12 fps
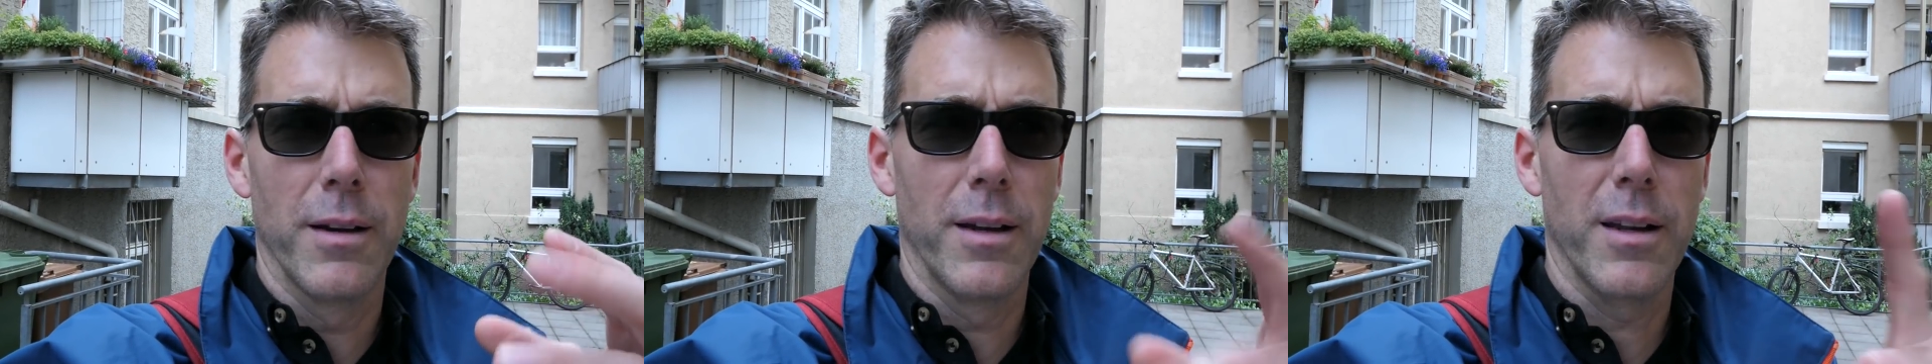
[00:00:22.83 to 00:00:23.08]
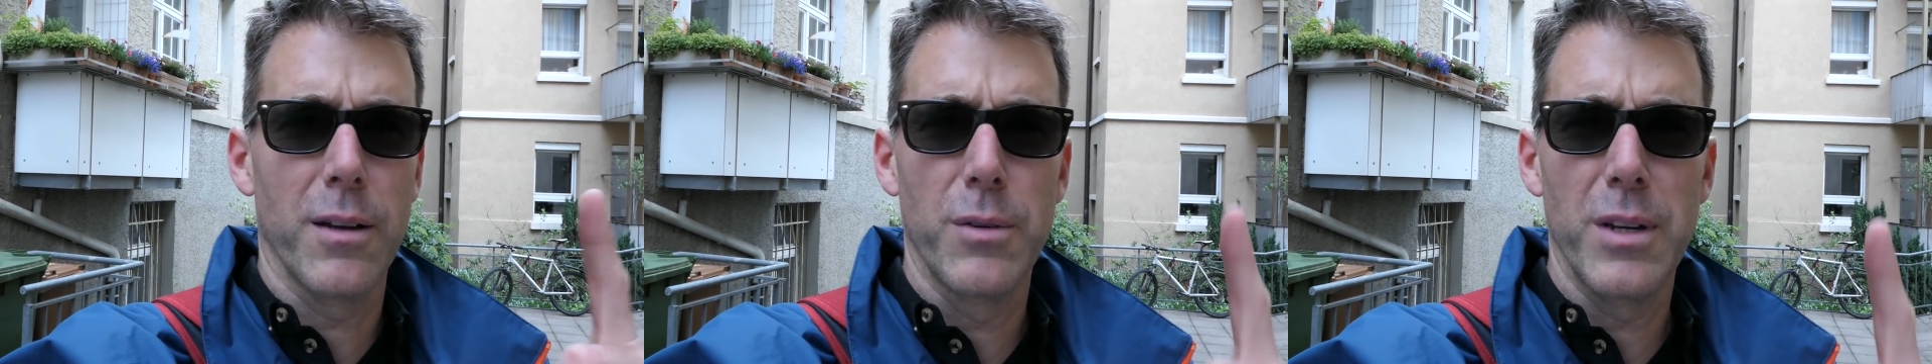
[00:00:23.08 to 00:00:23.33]

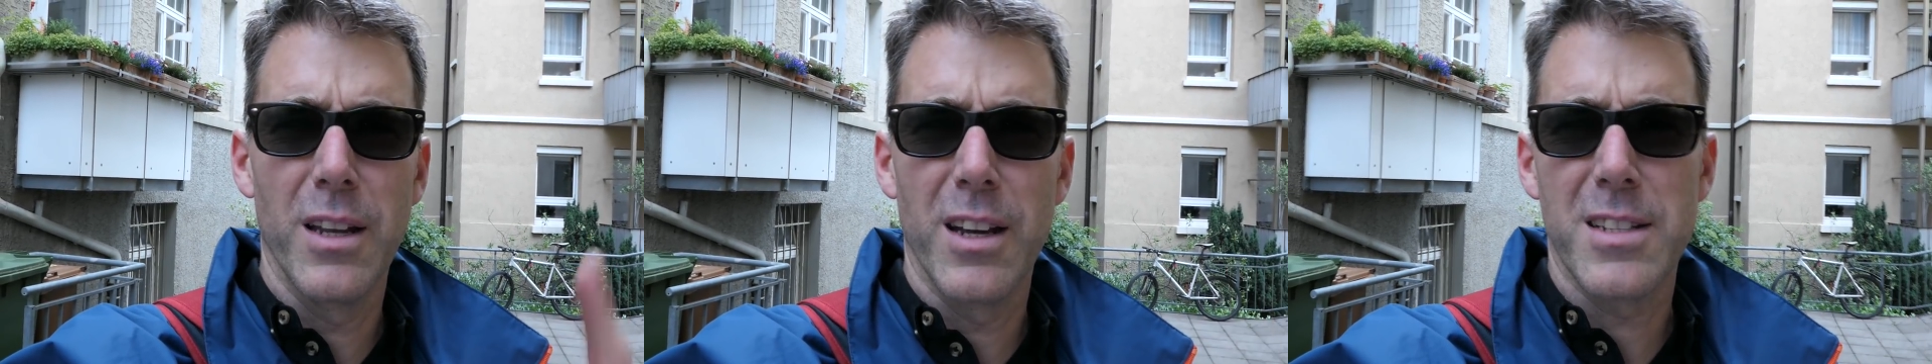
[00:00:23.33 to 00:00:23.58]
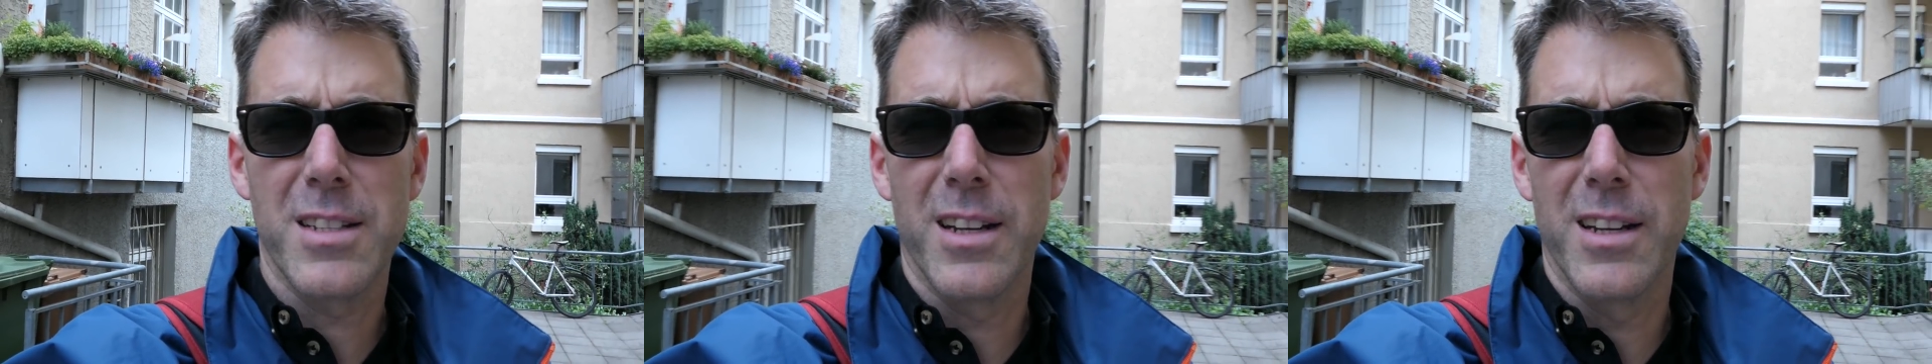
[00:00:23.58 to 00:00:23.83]
and I
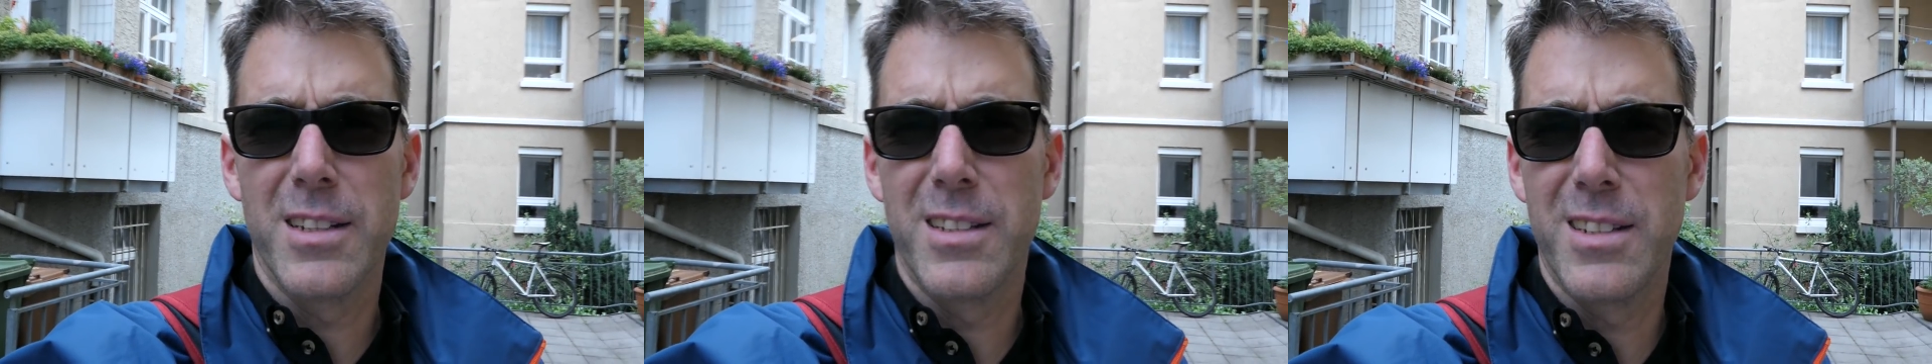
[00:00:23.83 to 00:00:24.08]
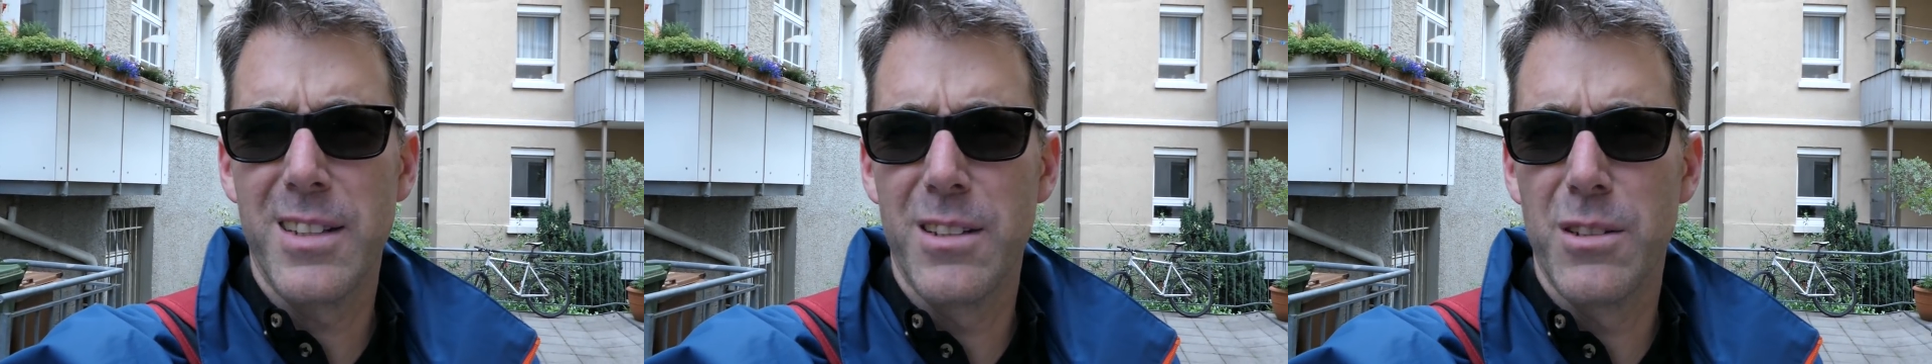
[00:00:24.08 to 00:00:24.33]
realized that
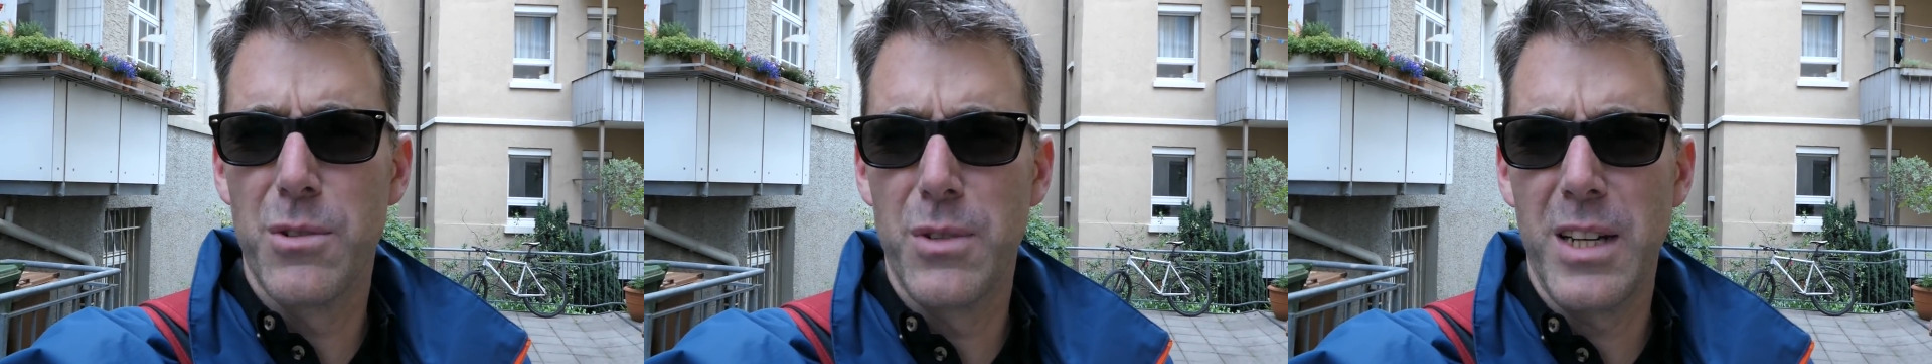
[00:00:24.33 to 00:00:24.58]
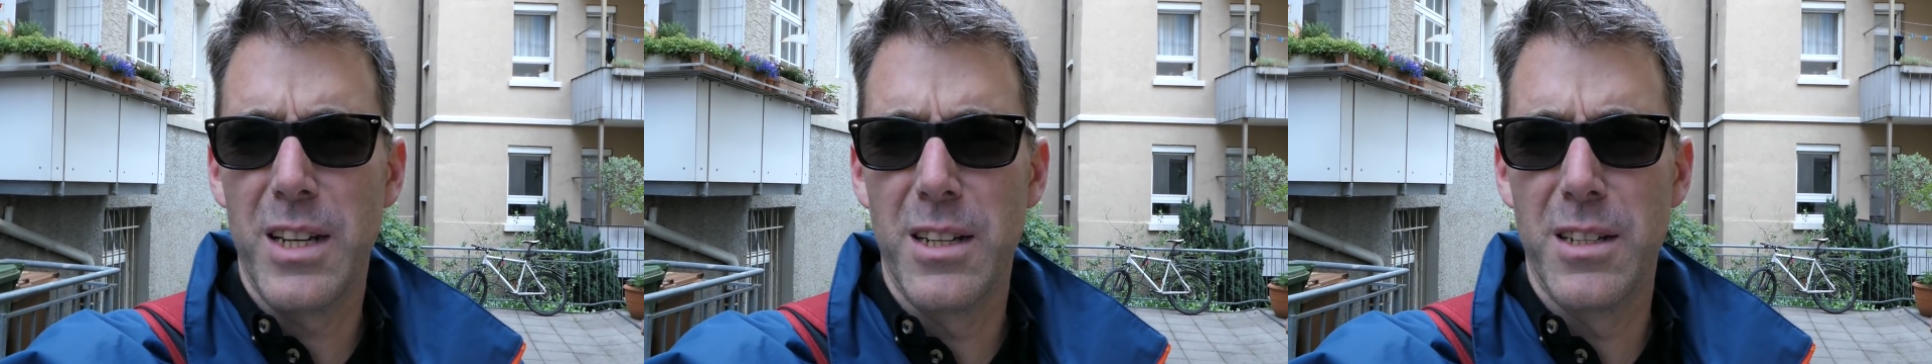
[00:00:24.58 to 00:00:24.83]
I didn't
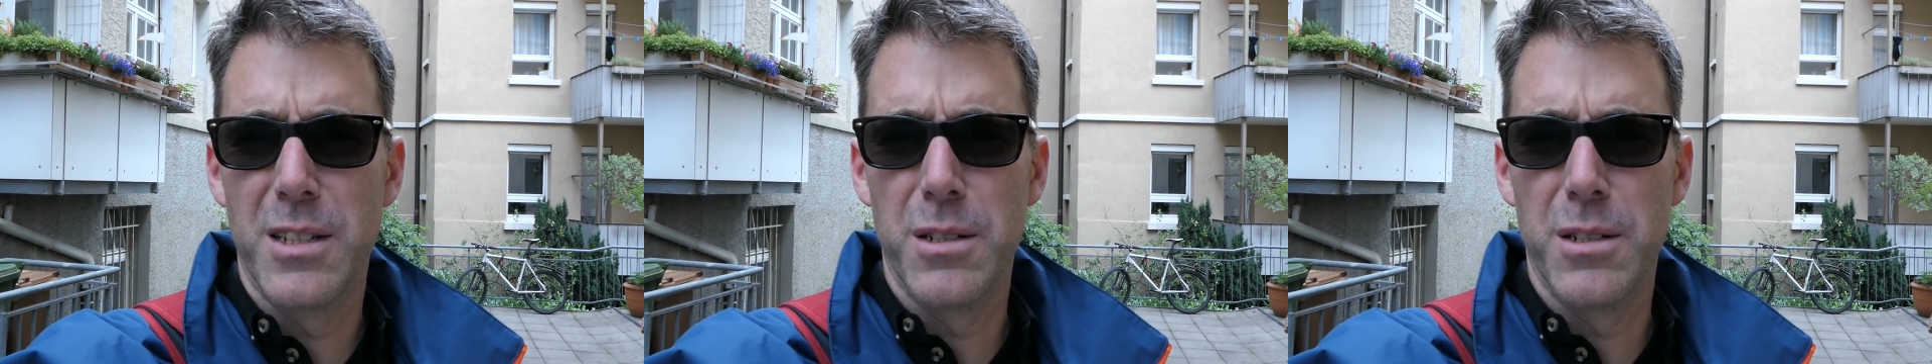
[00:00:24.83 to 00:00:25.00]
really